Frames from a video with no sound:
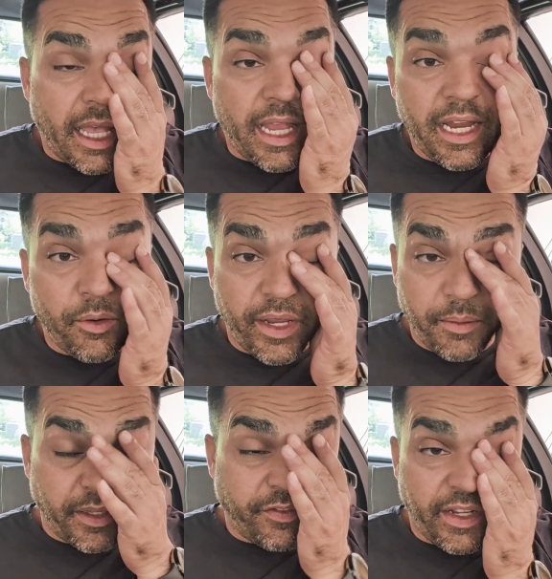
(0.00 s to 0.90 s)
Anyway, I'm
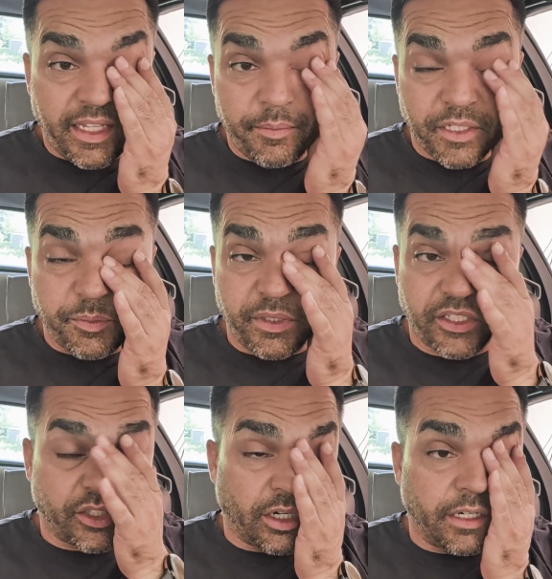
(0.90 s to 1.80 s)
like, finally, it must be the
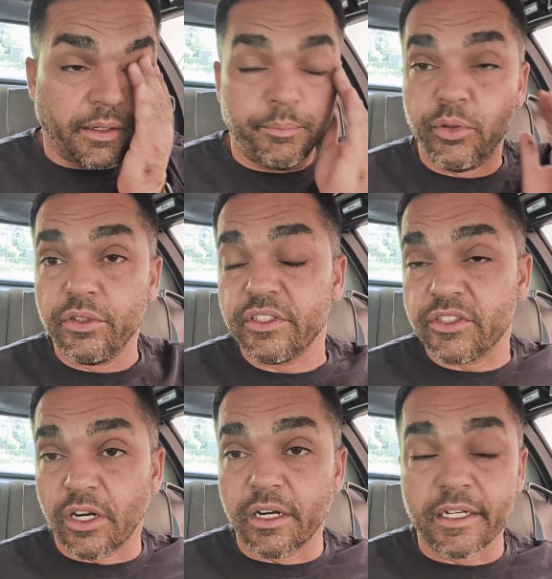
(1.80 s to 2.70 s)
starter. I pull the
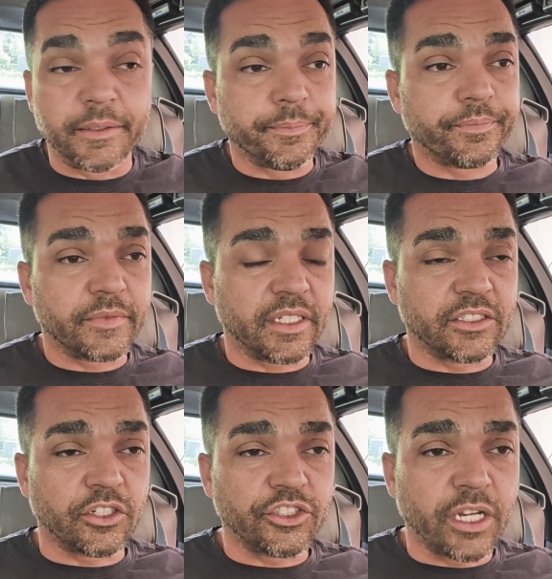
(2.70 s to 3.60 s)
starter. I
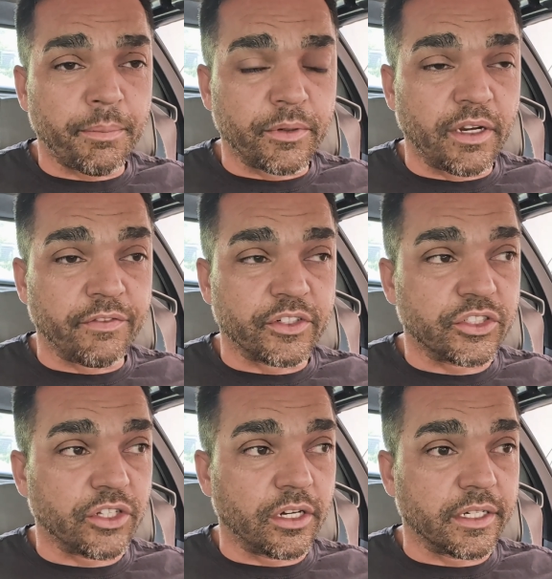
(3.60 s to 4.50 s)
start shopping around for
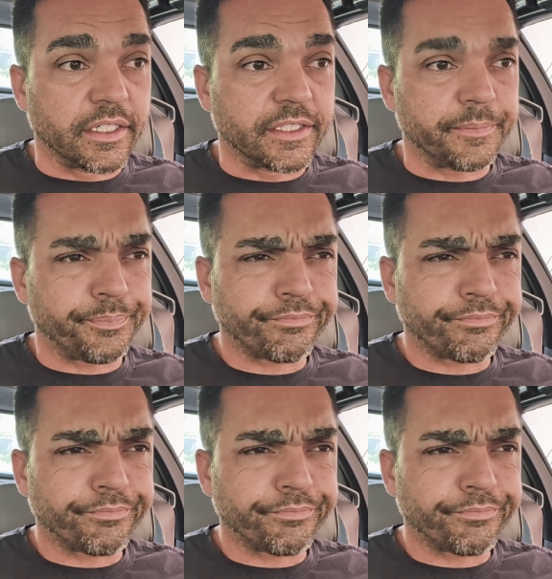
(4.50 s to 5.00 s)
starters.